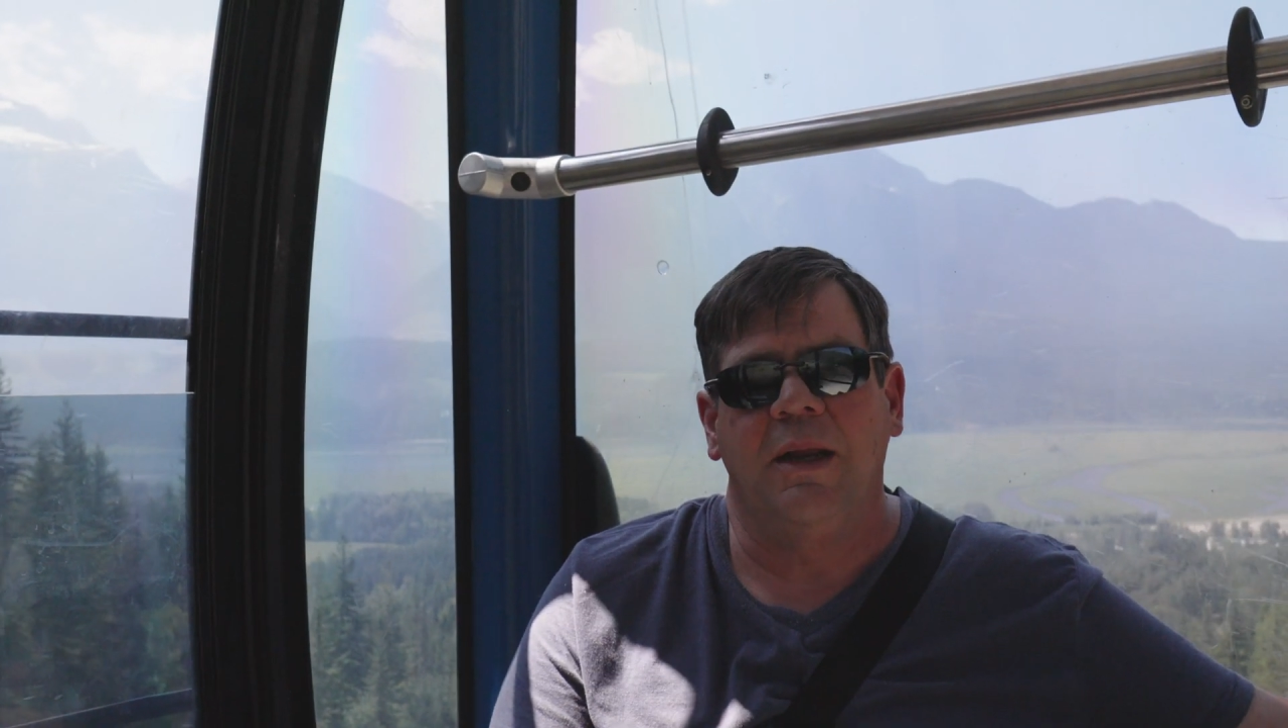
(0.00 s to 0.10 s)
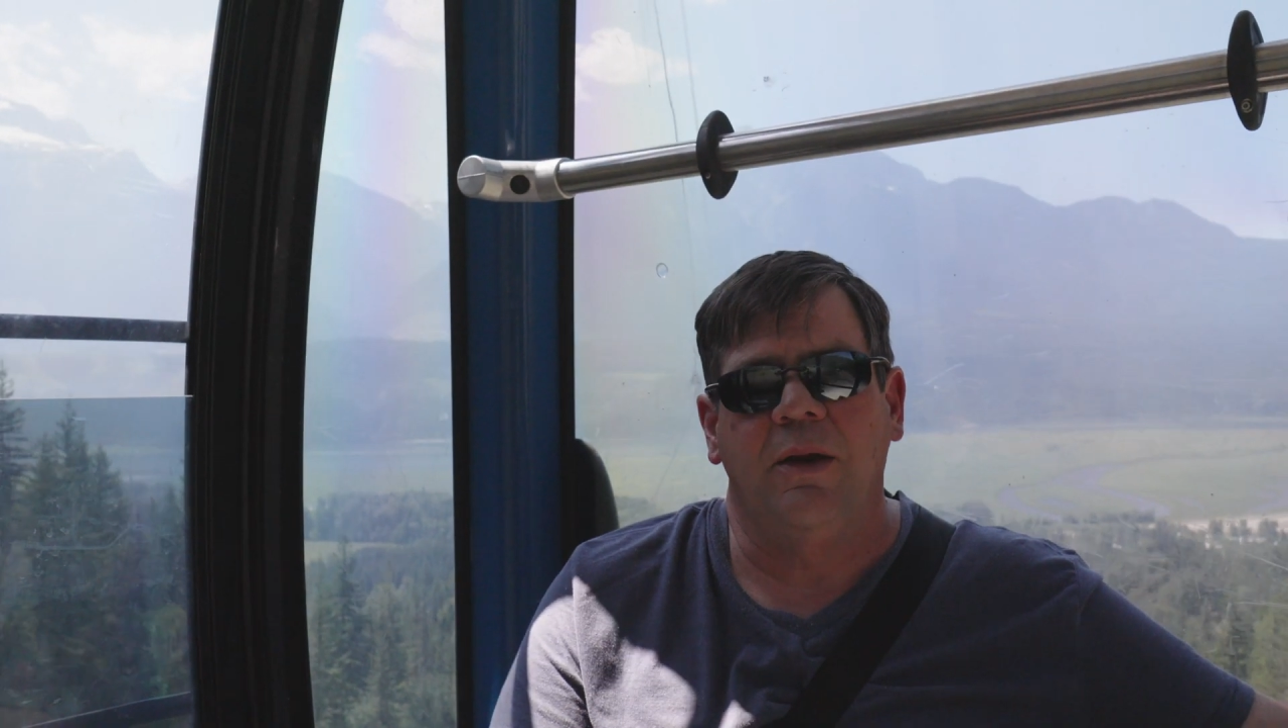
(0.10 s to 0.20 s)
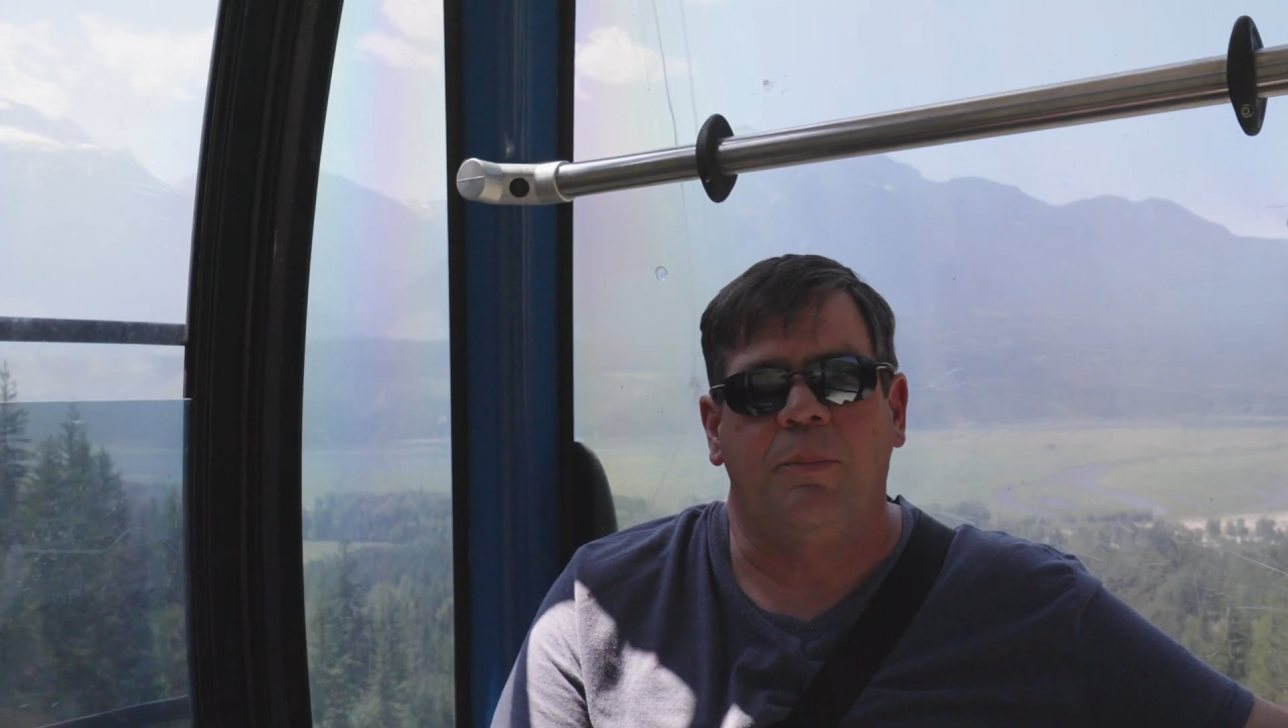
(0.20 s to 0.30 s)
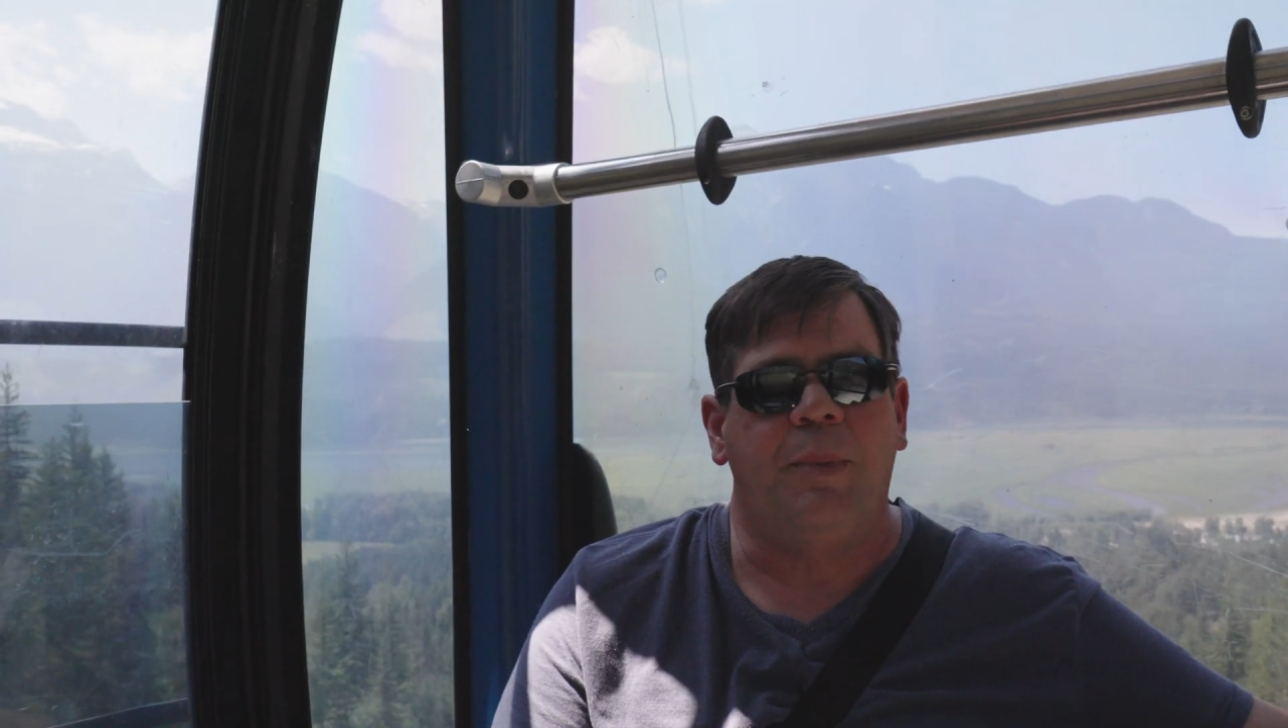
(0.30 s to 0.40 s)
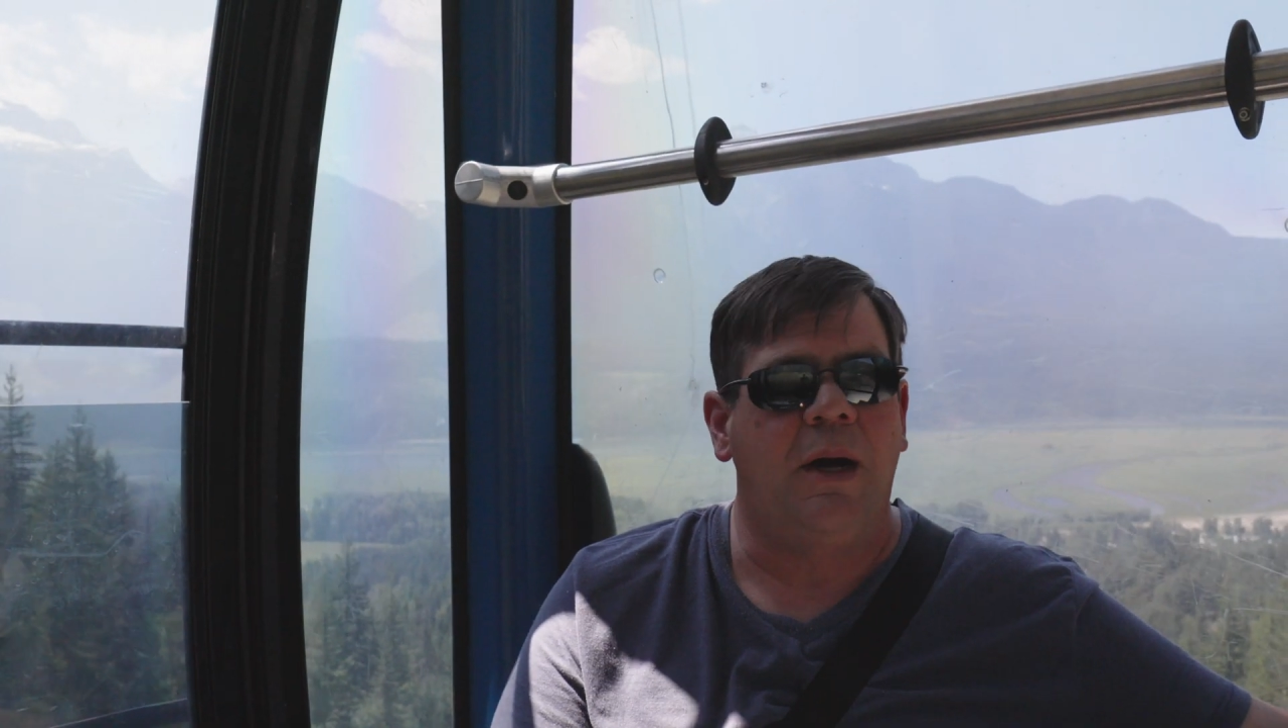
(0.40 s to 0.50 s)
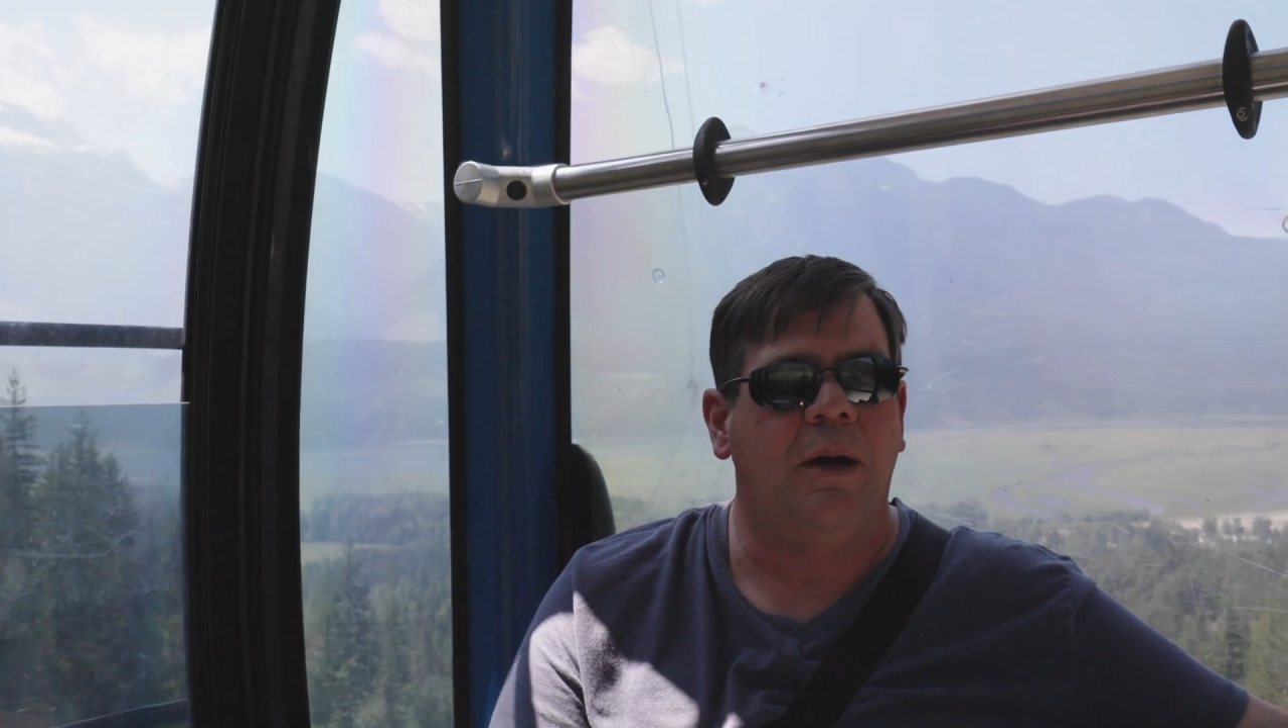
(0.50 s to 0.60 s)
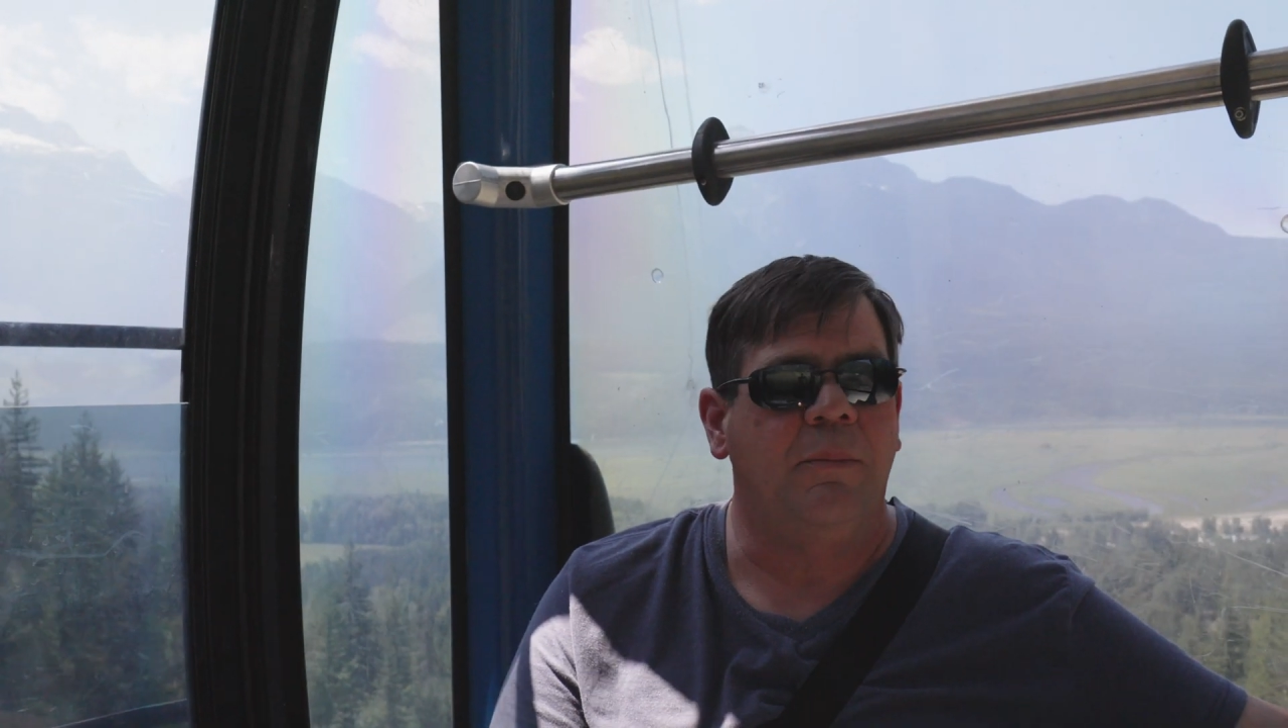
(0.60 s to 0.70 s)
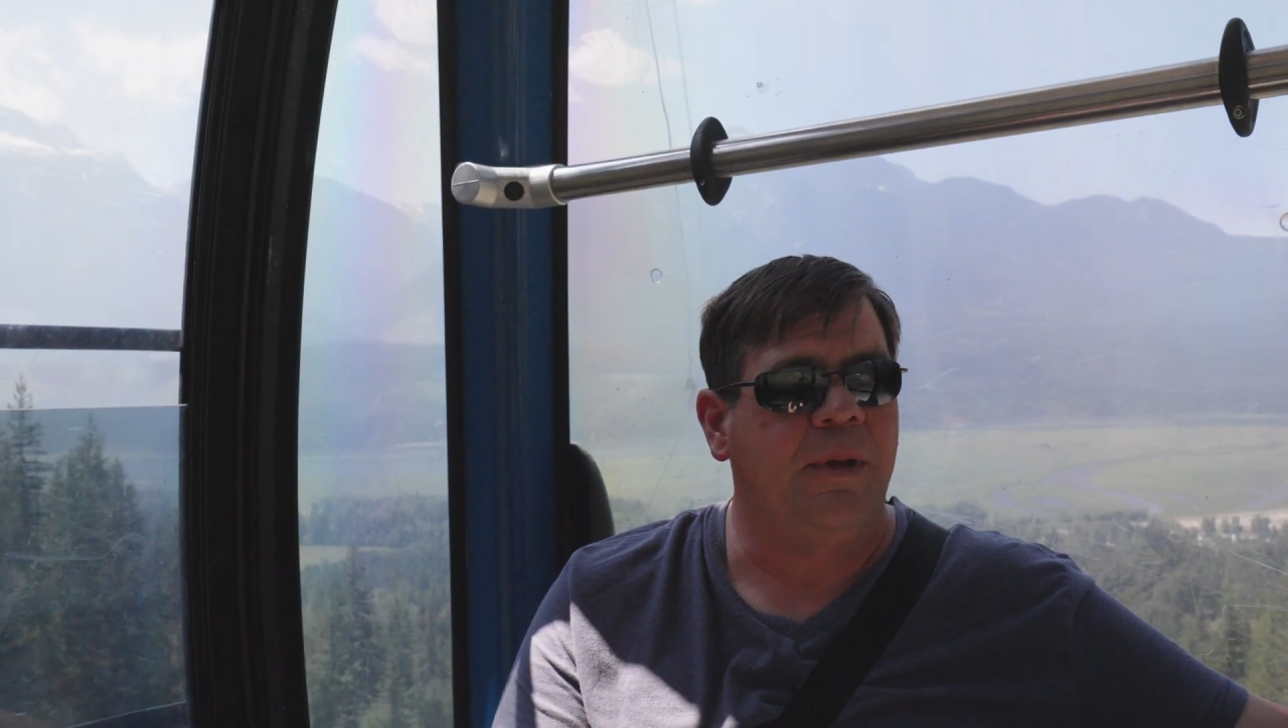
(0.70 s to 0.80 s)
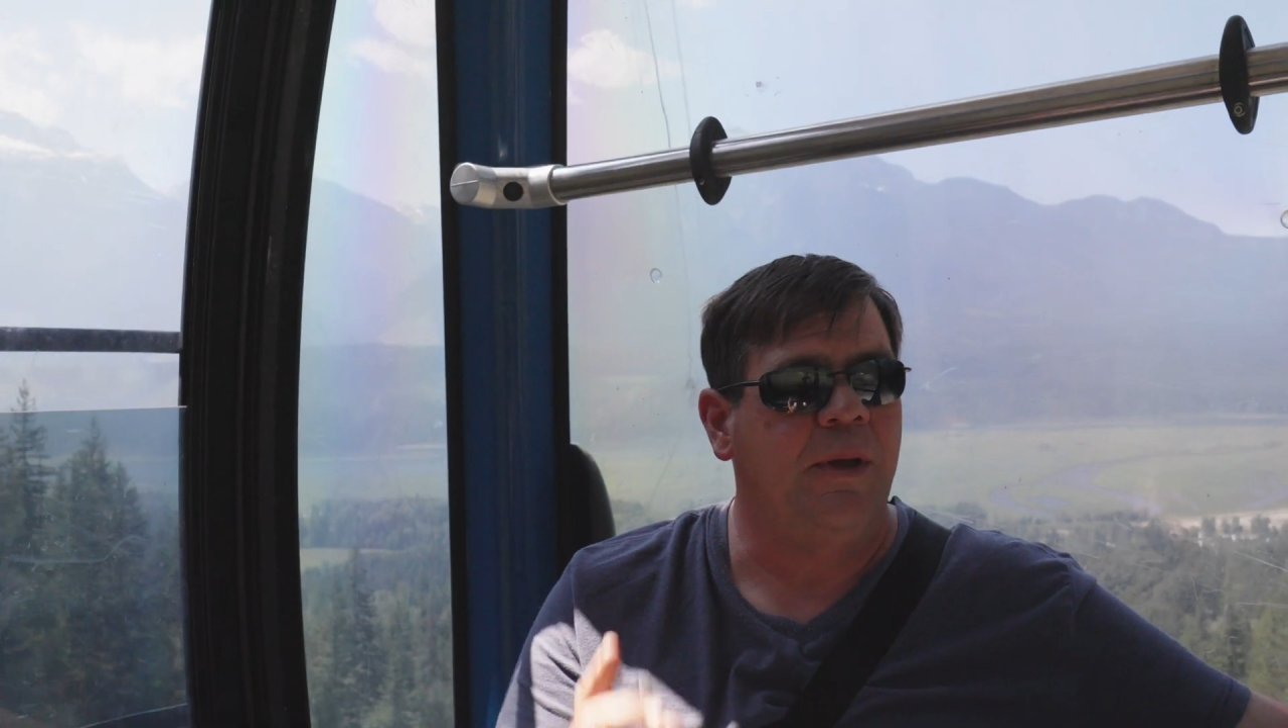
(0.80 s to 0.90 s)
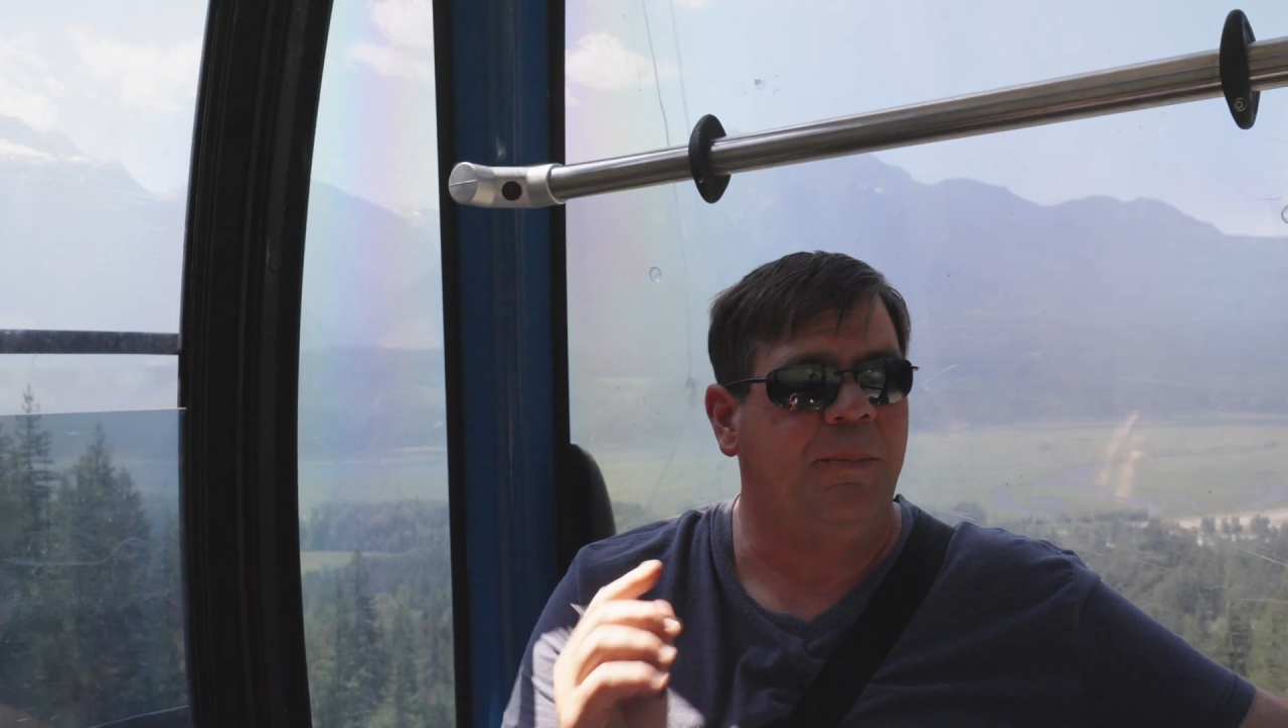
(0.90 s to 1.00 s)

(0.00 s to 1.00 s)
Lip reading: little bummed